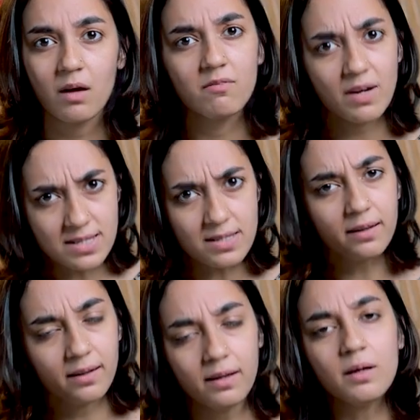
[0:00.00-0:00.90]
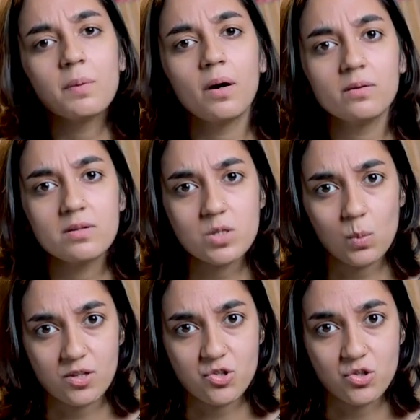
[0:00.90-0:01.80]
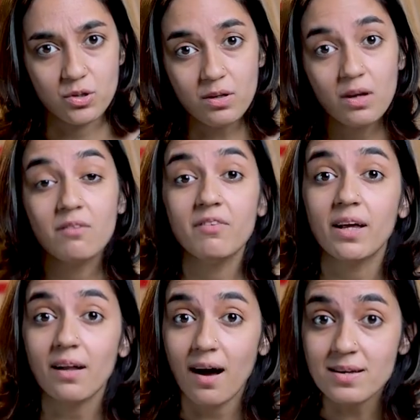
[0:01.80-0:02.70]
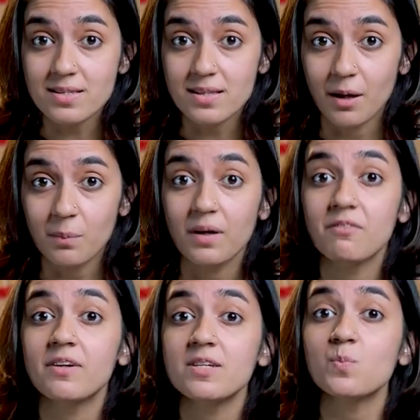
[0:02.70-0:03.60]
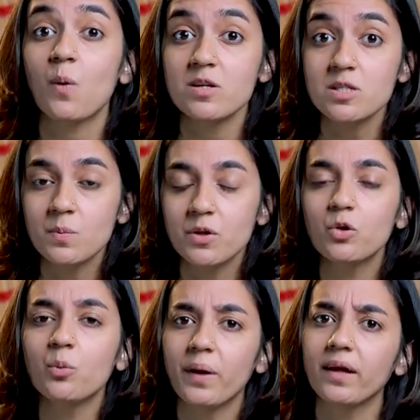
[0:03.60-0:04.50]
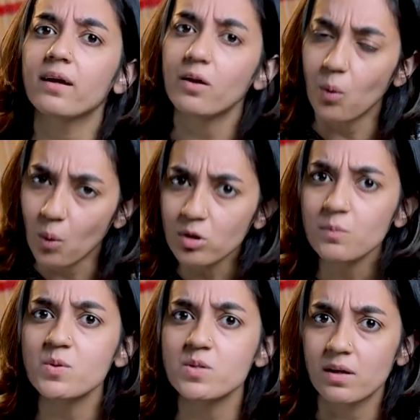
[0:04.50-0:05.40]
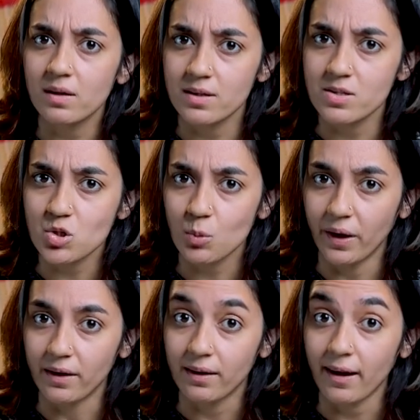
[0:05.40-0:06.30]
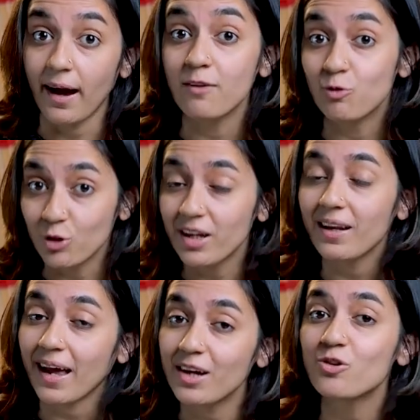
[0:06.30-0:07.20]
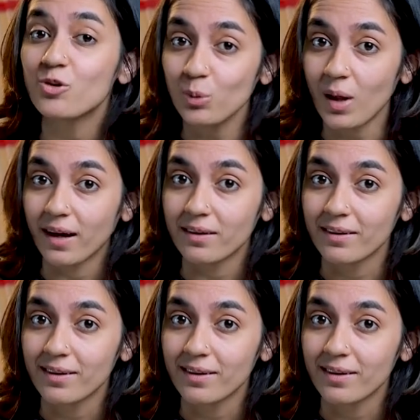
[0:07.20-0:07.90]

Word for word: Once they think about this question, we can ask them if it is possible to make their own musical instrument and would they like to do that.